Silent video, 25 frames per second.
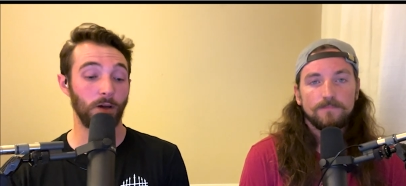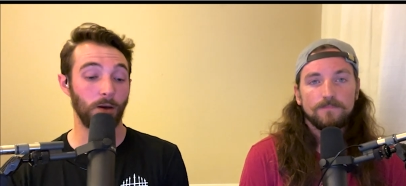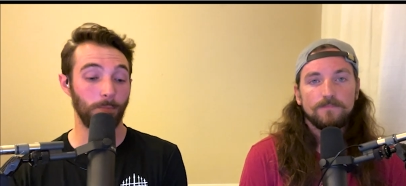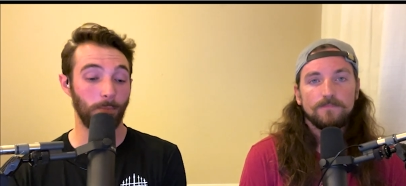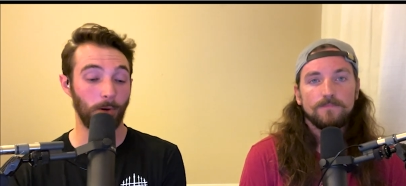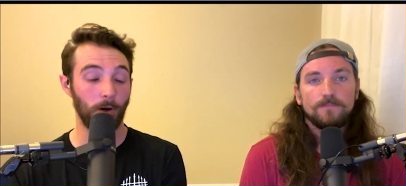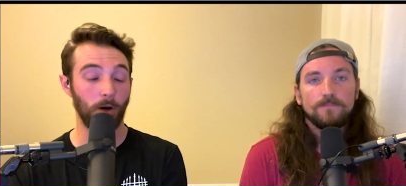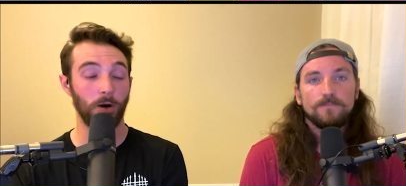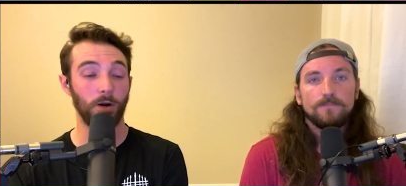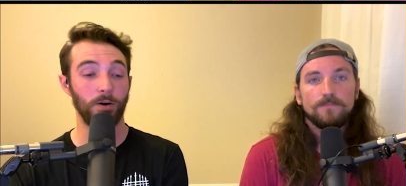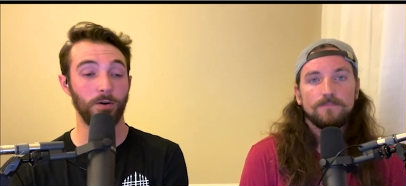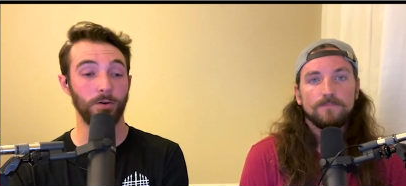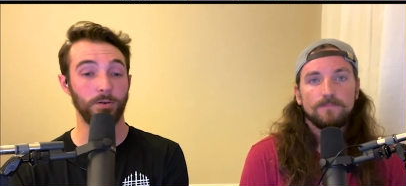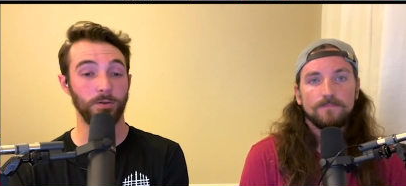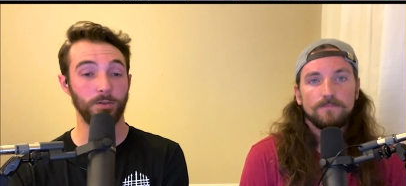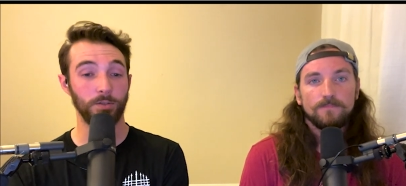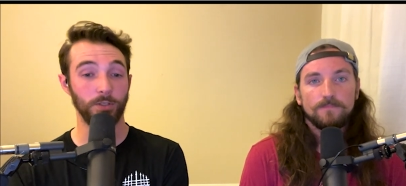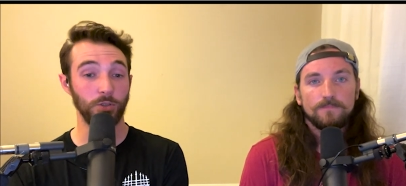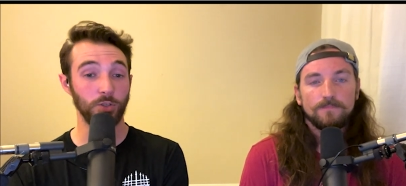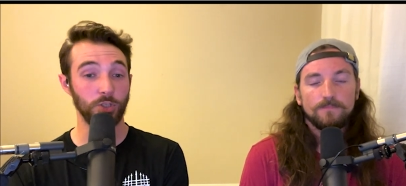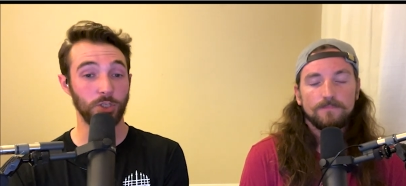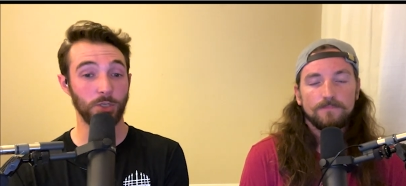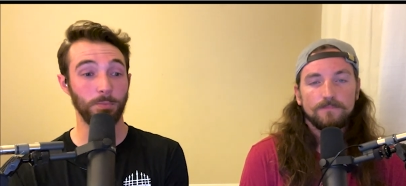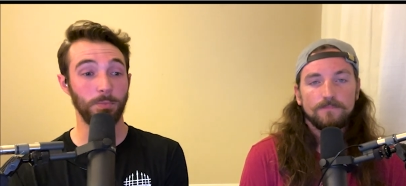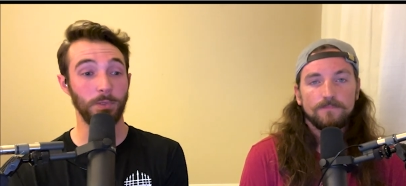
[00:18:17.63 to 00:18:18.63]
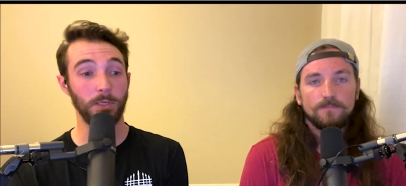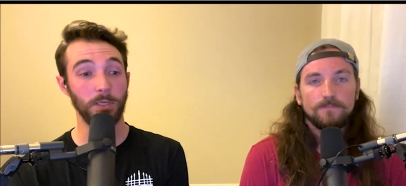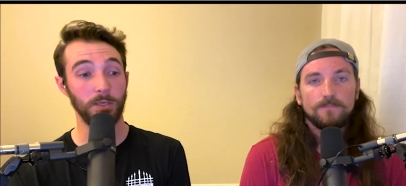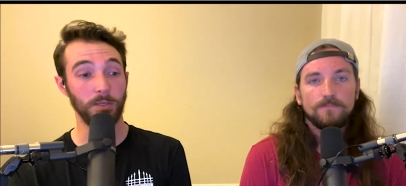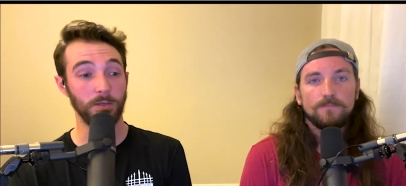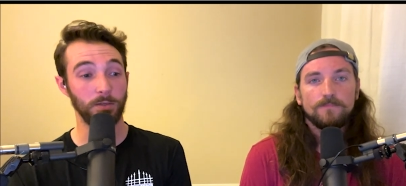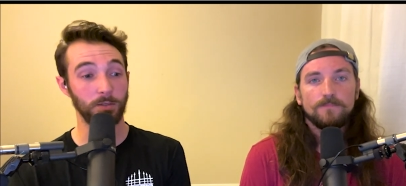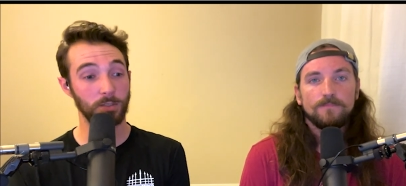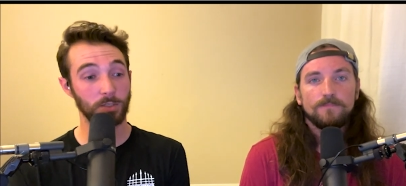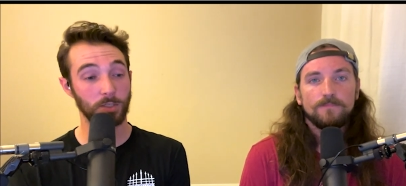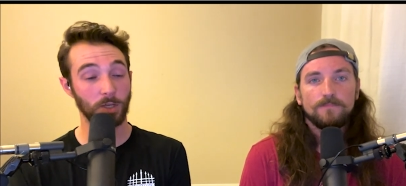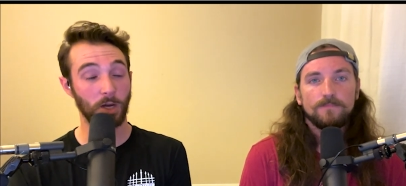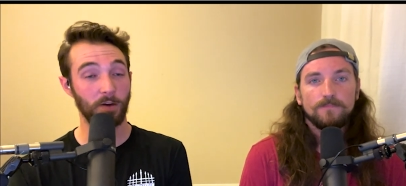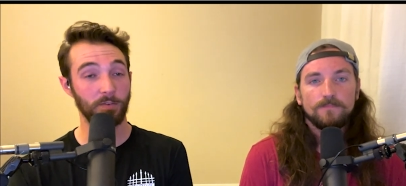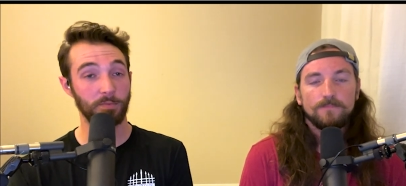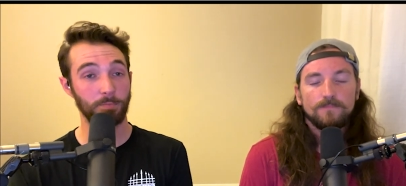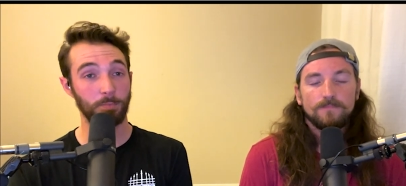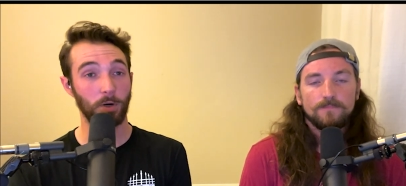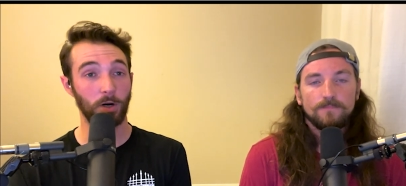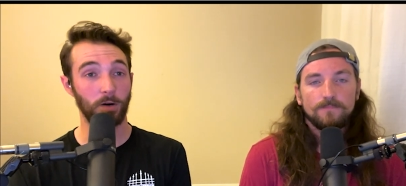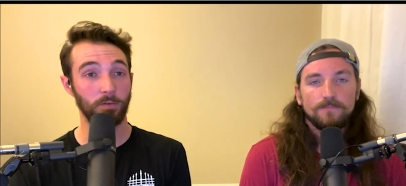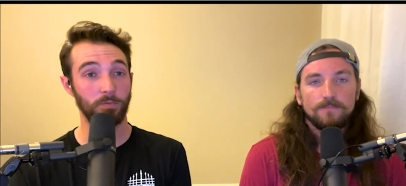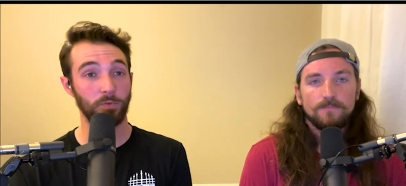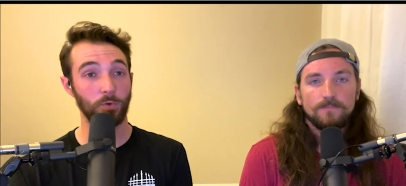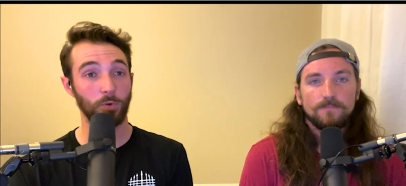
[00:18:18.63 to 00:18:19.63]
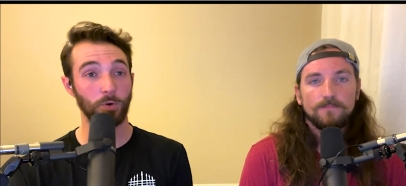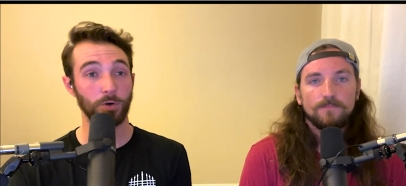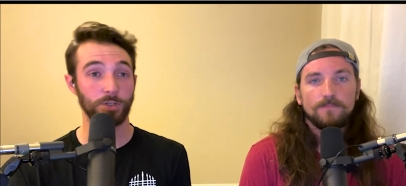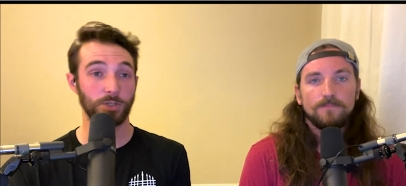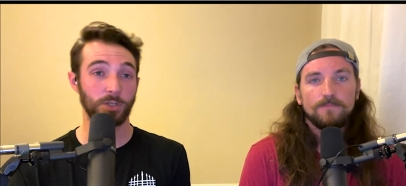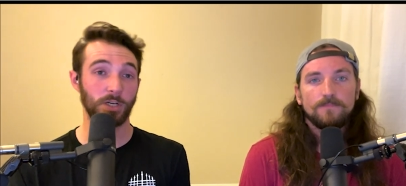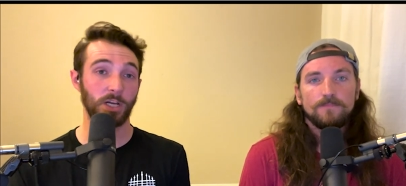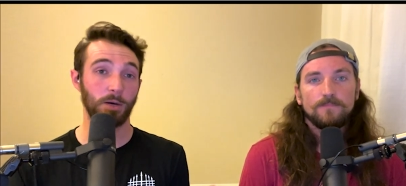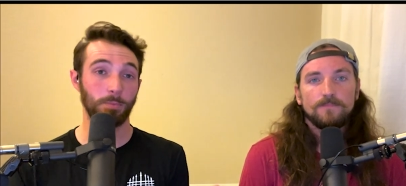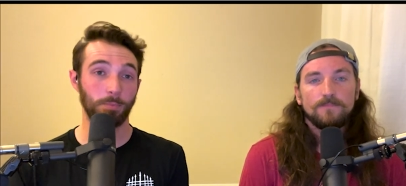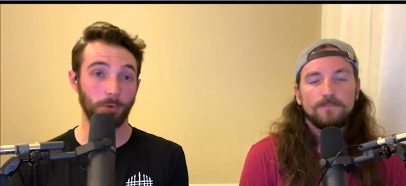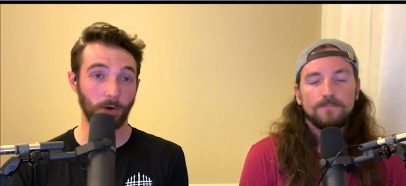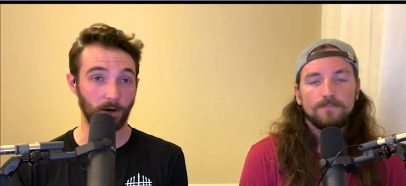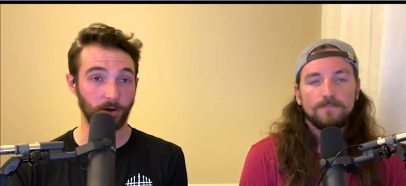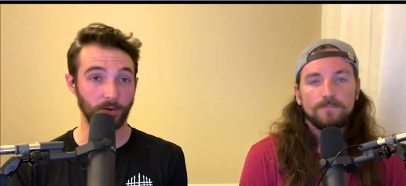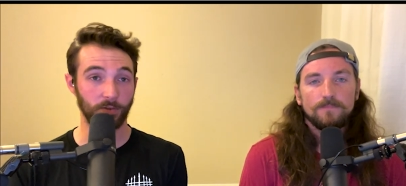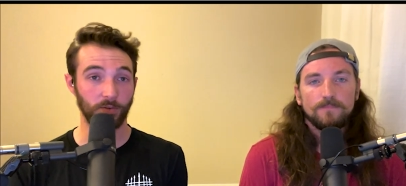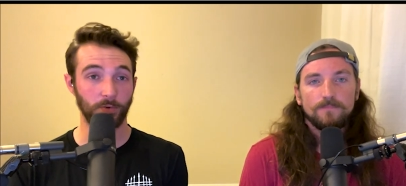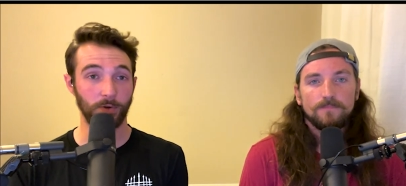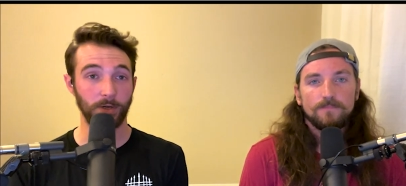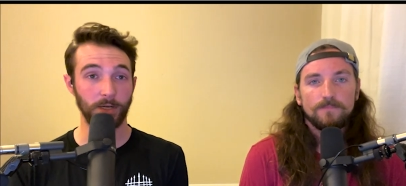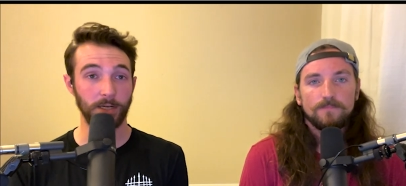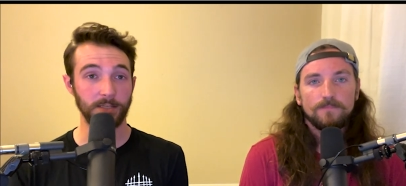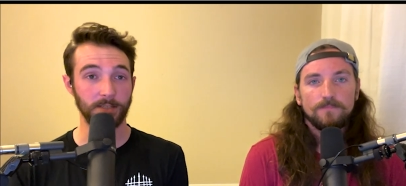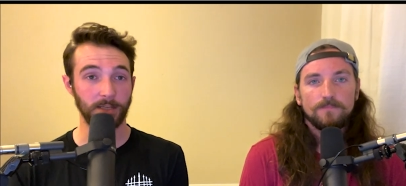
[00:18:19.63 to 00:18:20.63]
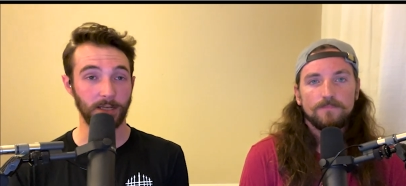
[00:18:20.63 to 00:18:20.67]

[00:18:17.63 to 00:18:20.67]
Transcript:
Speaker 1: par used to be soft par fours are now par threes.